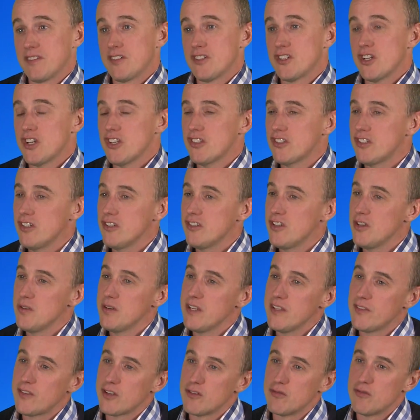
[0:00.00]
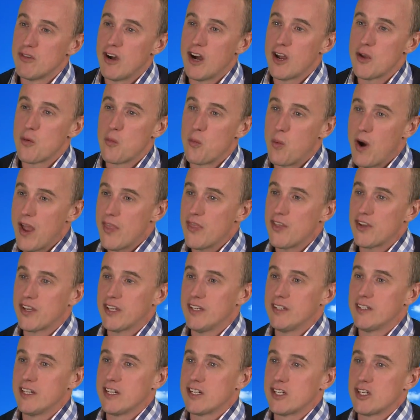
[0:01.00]
Just as you need the right weather
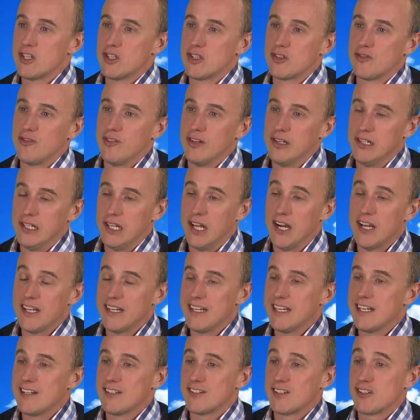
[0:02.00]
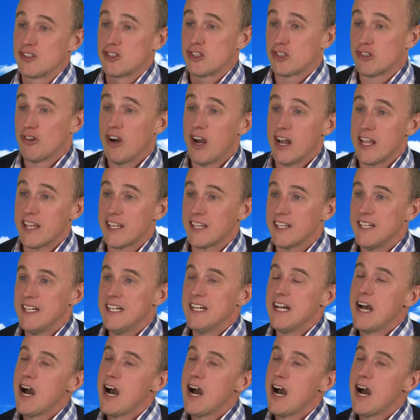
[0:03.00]
conditions for lightning to strike,